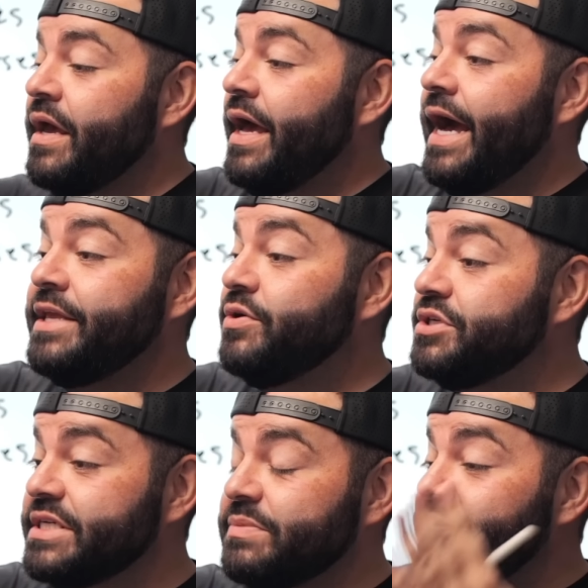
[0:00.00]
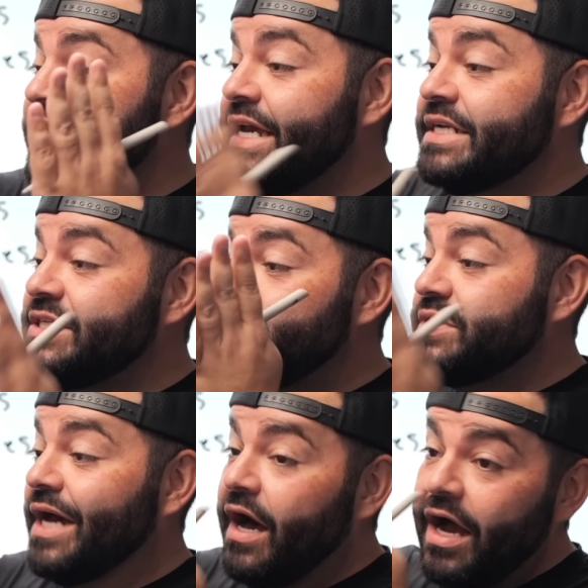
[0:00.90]
and you just begin to
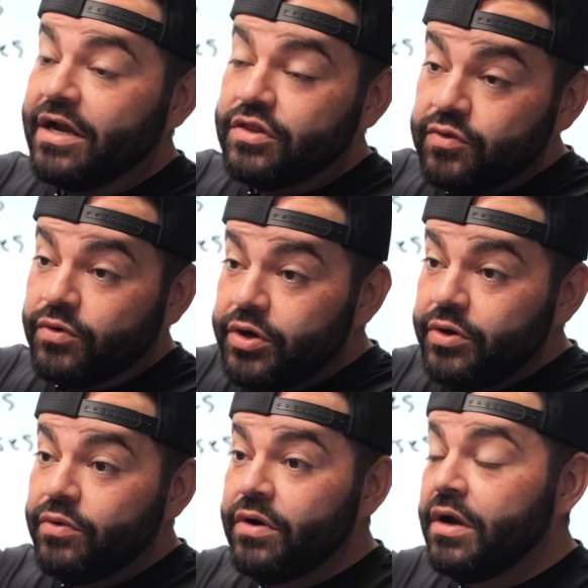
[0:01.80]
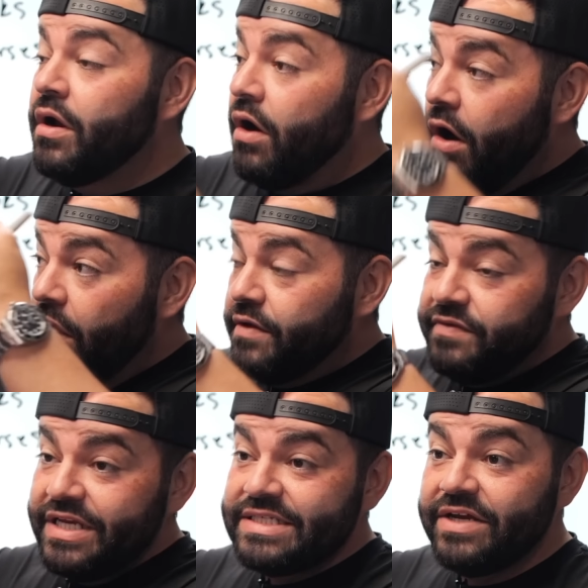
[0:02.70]
talk through all of
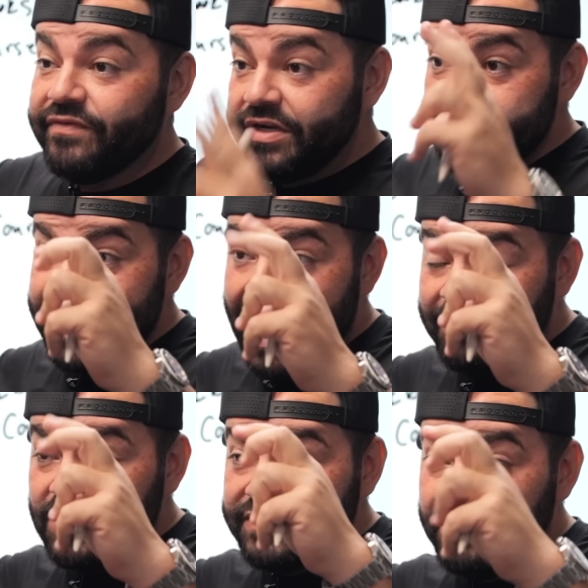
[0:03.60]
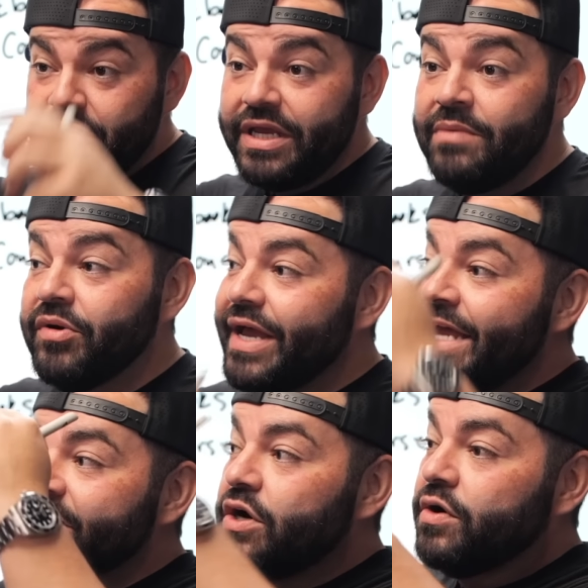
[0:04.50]
these different chapters from your ebook
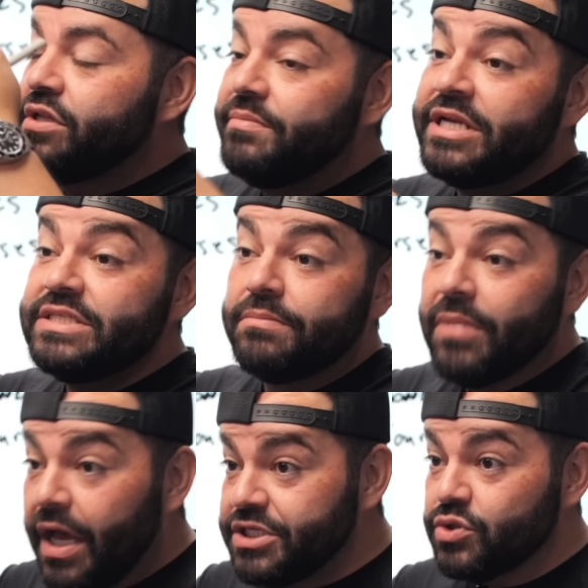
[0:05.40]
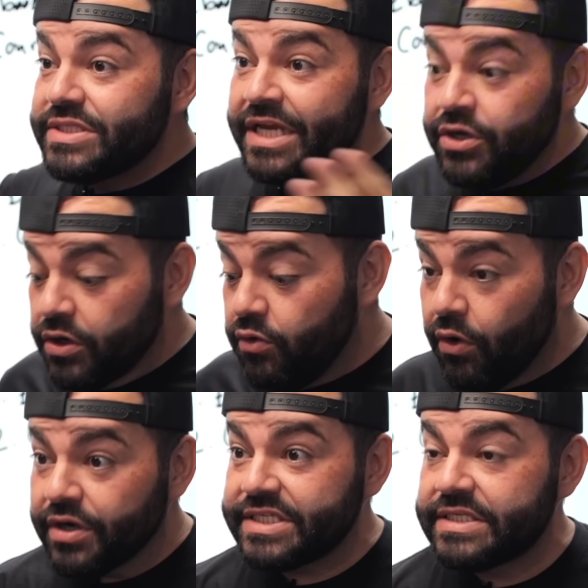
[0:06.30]
and turn them into modules in your
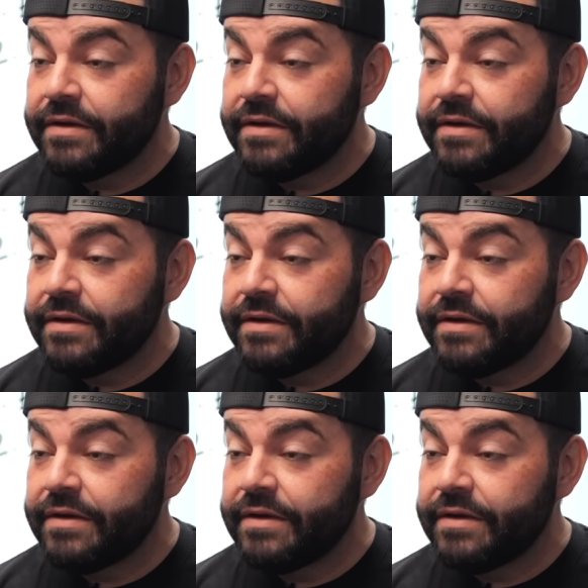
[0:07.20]
course.